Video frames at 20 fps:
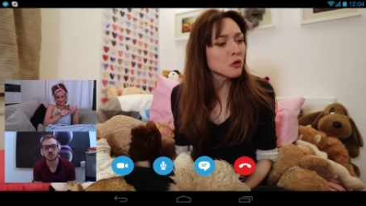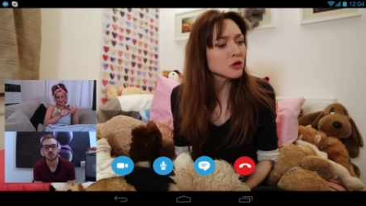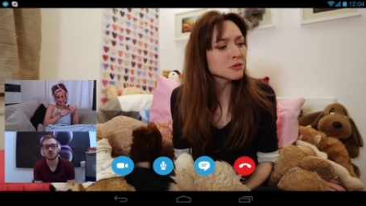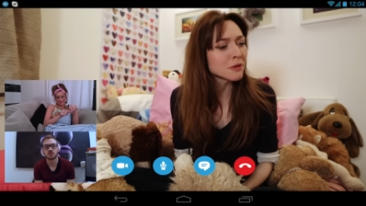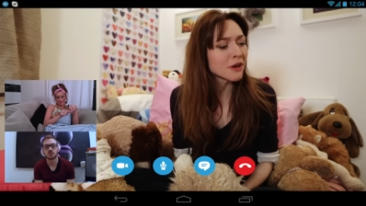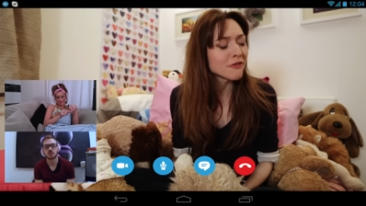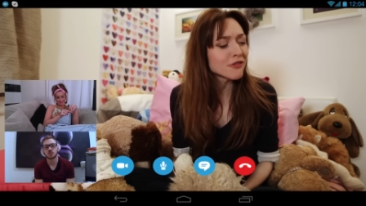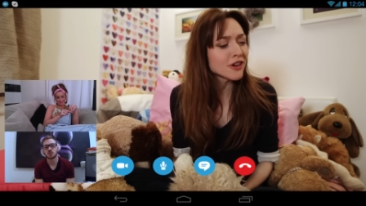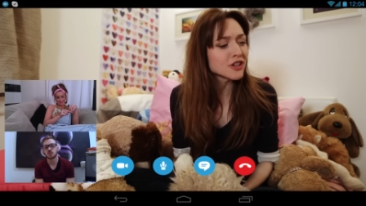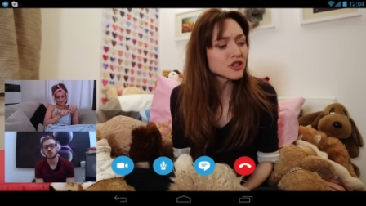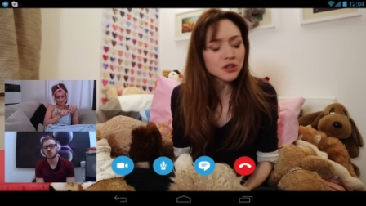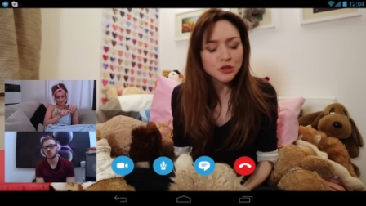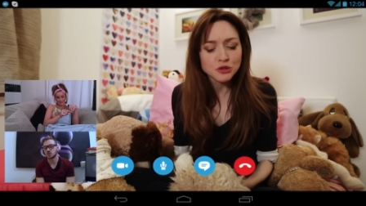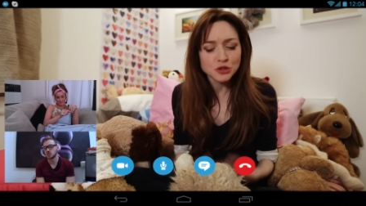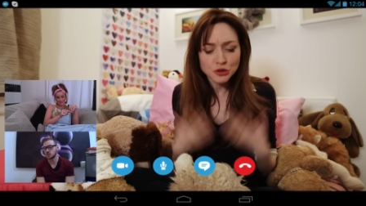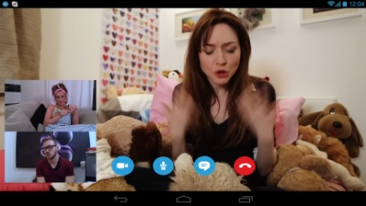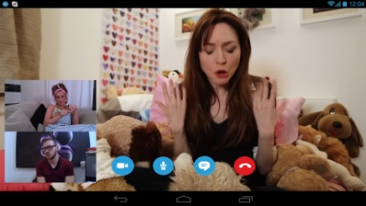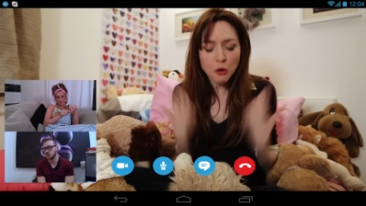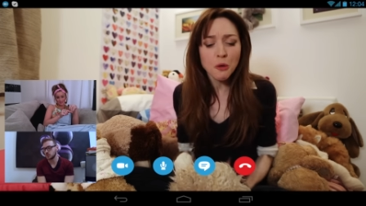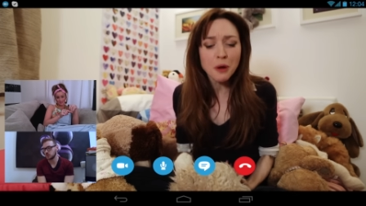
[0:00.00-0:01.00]
talk to my friends and you're
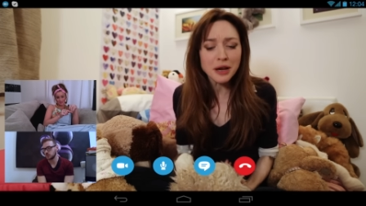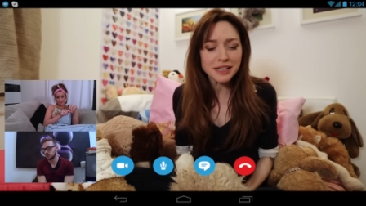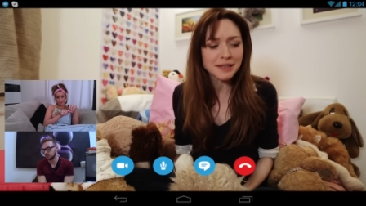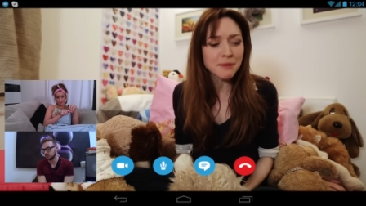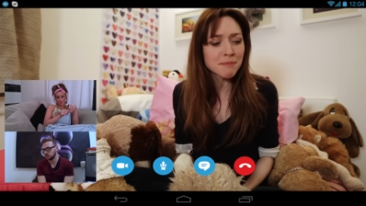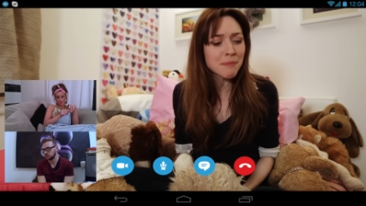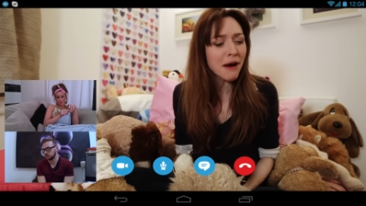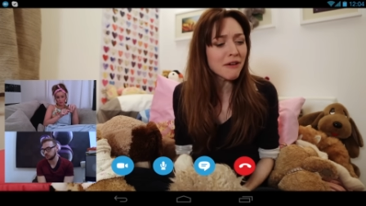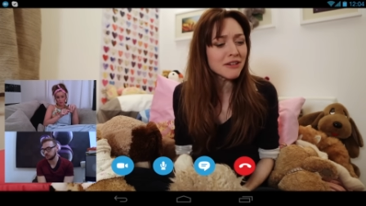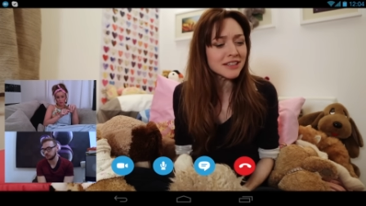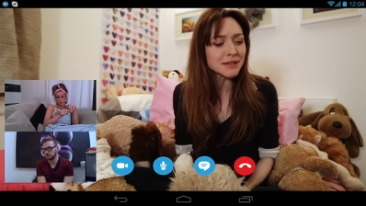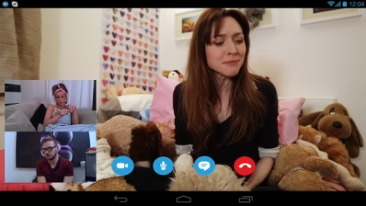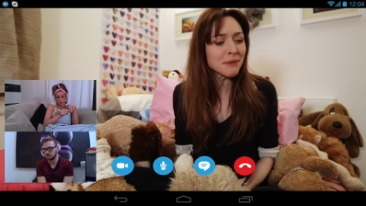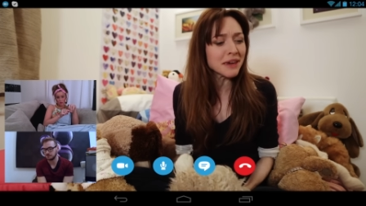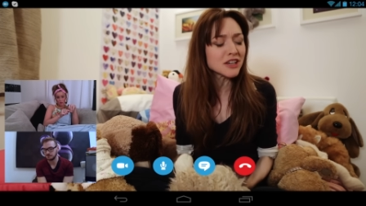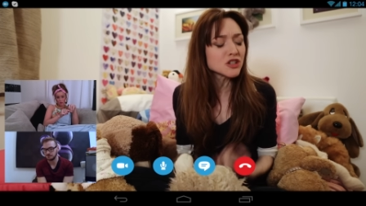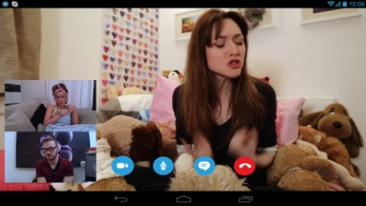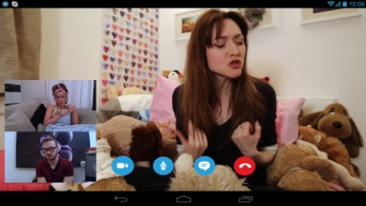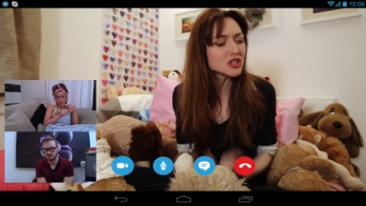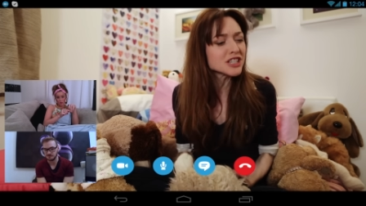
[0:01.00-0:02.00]
just always embarrassing
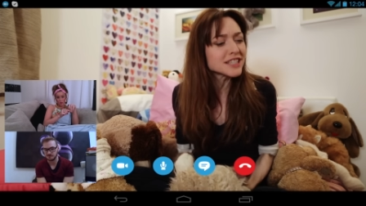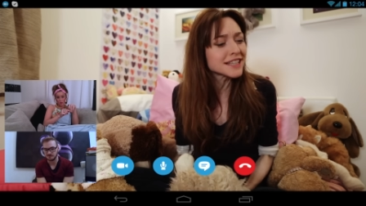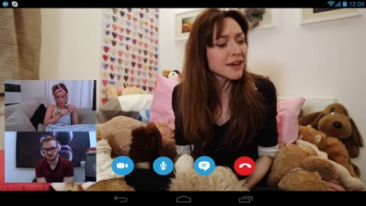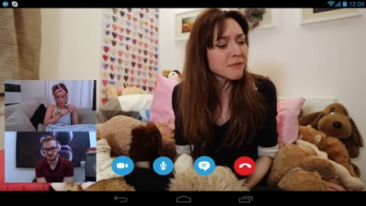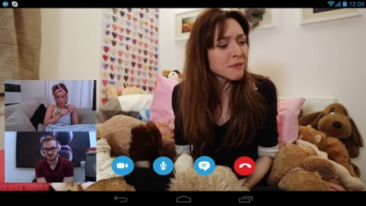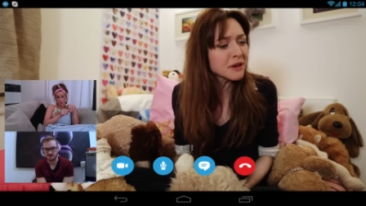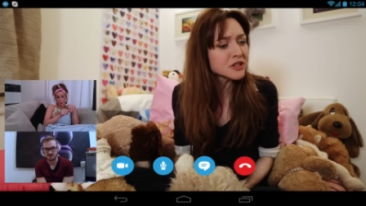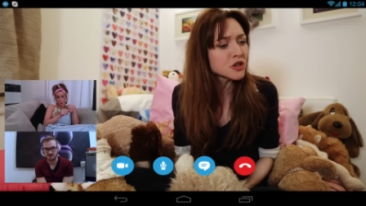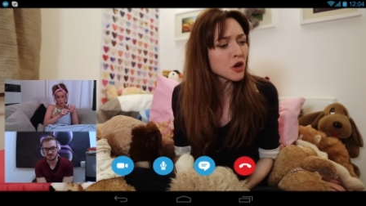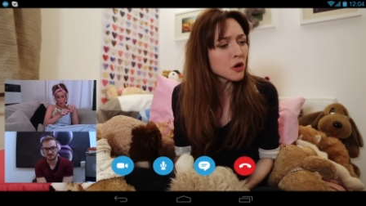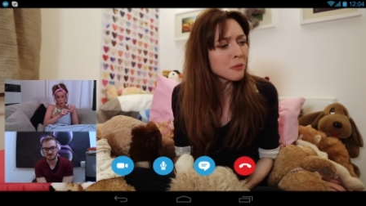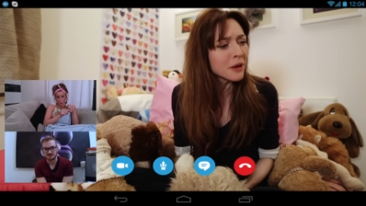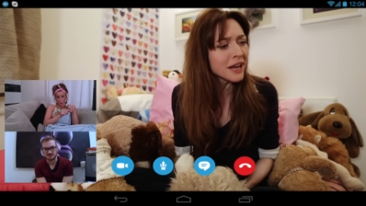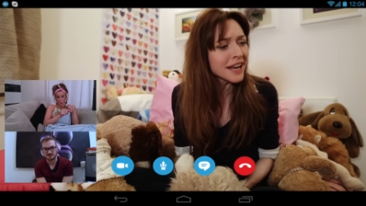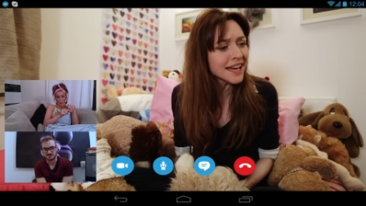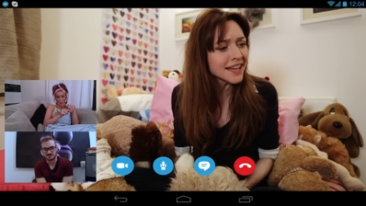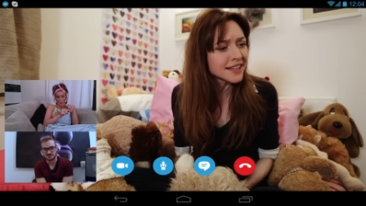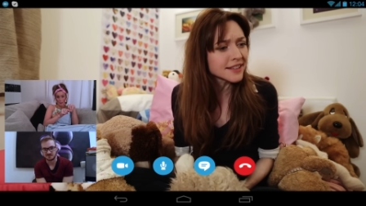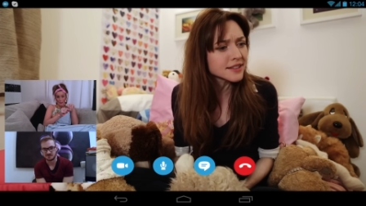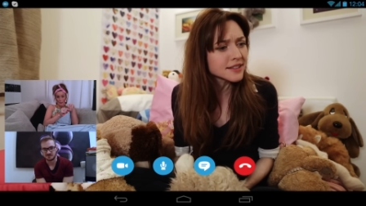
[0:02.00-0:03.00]
me! Can you just give me two